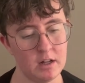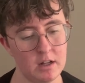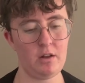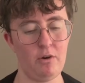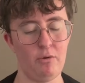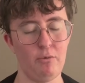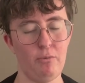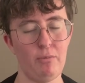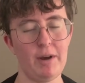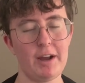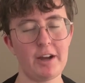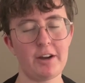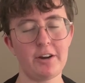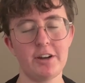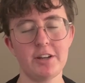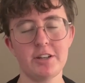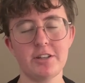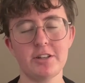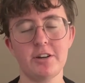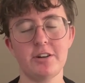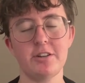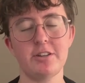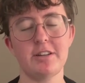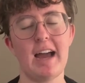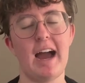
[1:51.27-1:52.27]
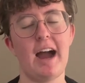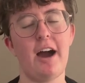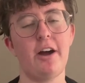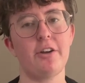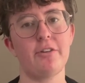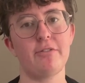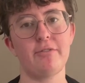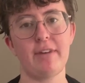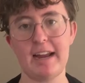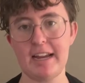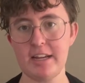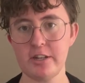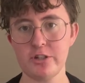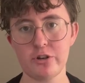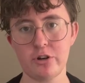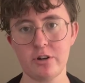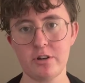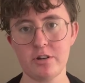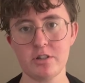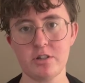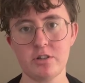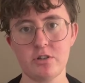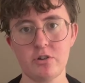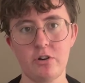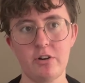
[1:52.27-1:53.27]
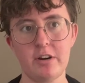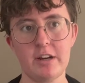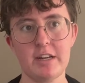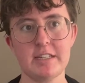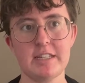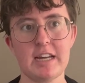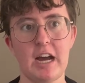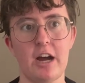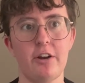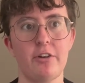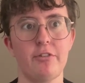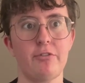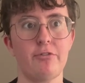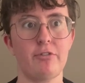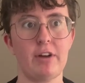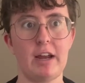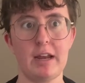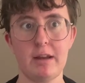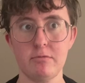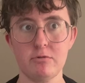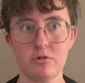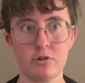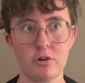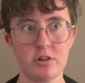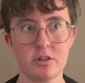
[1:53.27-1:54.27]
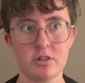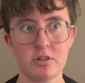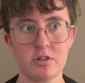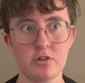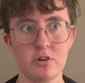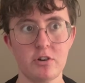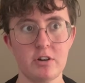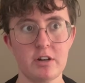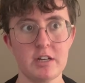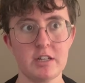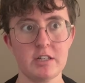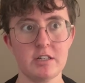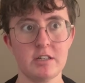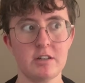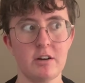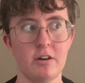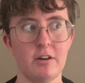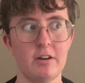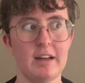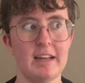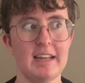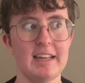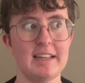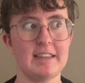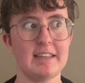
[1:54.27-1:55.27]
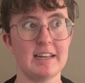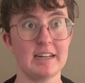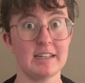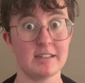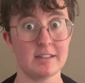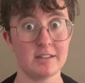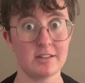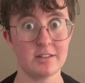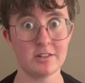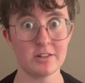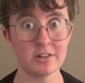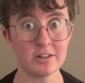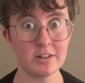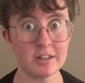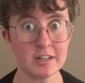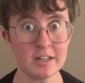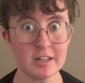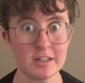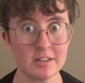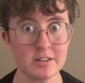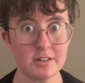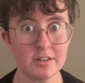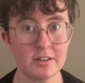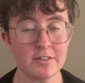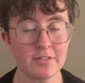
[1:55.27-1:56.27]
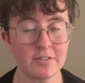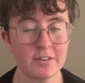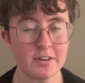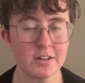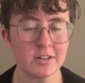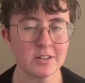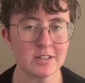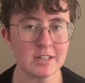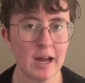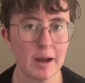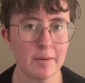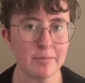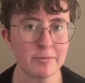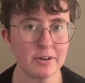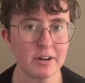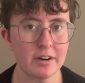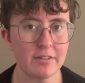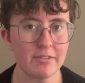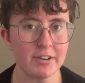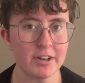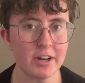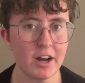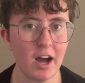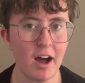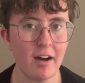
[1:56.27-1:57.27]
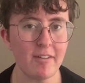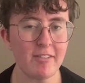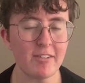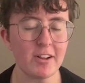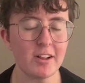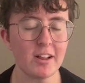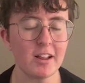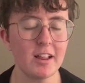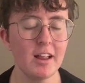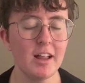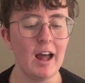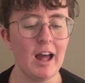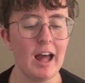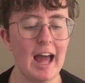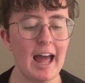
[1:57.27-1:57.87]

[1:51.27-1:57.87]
We're going to go into how to write short stories, how to frame short stories so it doesn't turn into the first chapter of a novel.